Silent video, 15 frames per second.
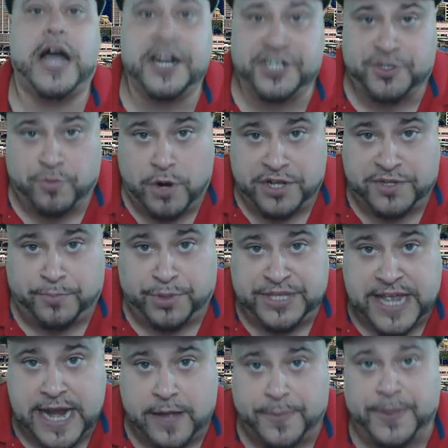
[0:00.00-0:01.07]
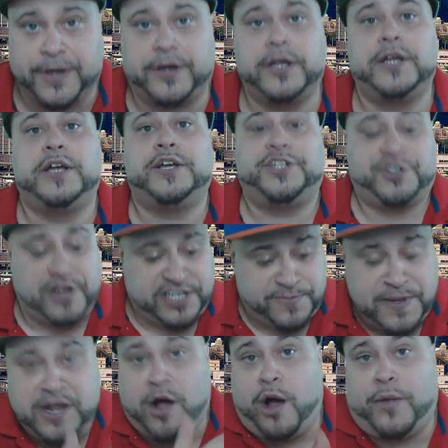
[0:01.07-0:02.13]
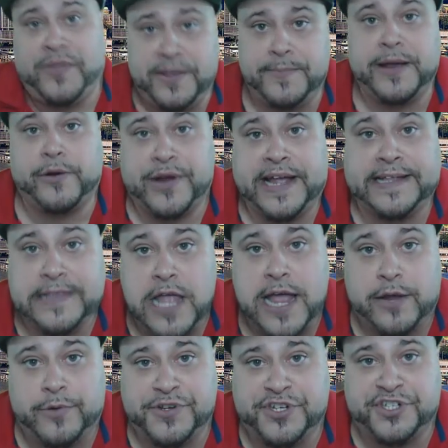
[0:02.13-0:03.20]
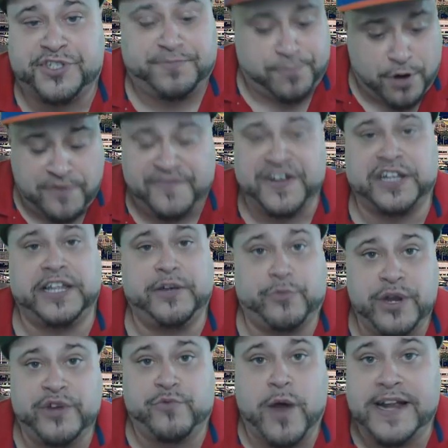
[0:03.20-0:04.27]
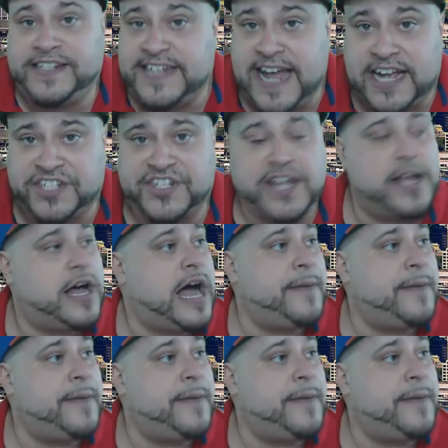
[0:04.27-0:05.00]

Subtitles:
I just wanted to put that out there. So I speak all the American languages perfectly. Read, write, text.